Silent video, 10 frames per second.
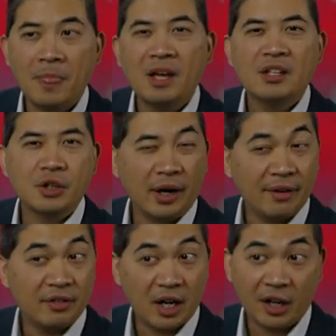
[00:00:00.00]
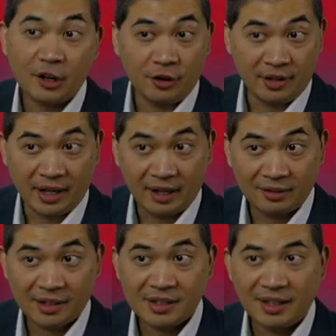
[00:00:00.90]
So I have not heard that.
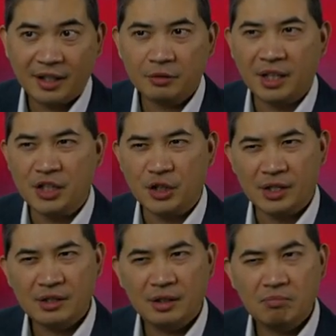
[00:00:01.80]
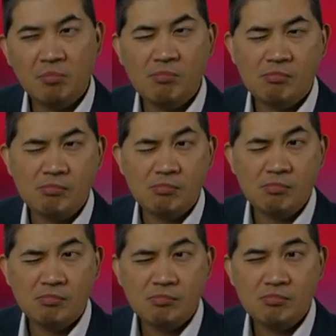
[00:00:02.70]
They say they don't digest it.
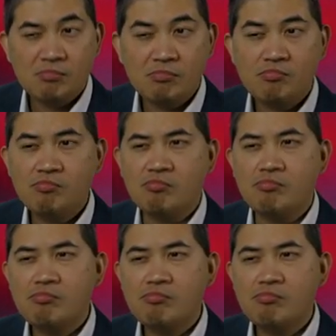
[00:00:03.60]
Hmm.